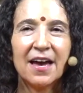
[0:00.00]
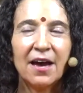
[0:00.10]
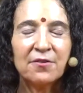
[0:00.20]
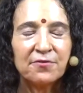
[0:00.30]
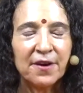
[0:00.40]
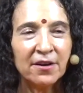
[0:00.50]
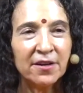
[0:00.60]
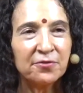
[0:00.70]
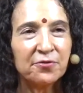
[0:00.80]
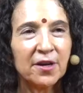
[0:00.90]
and
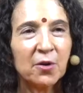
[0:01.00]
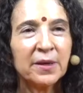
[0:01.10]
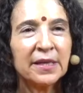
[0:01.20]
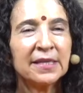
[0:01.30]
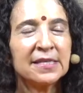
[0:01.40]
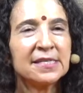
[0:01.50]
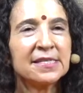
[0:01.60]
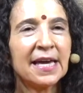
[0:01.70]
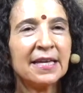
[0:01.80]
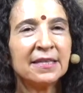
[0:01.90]
very frequently
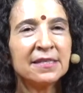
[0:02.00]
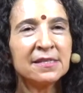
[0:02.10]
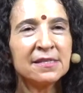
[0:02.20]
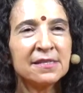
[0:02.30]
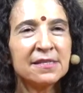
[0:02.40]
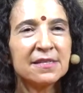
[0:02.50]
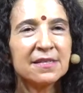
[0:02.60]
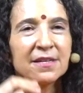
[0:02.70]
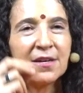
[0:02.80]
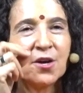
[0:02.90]
sends
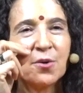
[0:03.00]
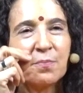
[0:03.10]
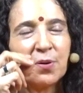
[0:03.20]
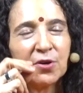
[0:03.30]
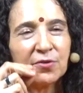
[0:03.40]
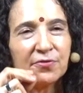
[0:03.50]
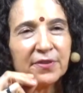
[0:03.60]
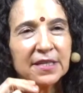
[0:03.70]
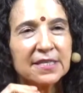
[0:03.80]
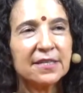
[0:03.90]

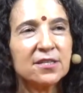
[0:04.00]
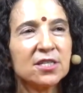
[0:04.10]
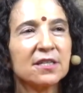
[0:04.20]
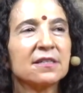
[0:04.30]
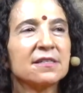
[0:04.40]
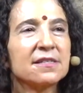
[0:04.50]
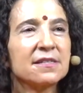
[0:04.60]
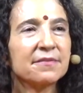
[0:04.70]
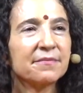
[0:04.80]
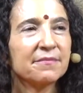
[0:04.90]
perfect teachings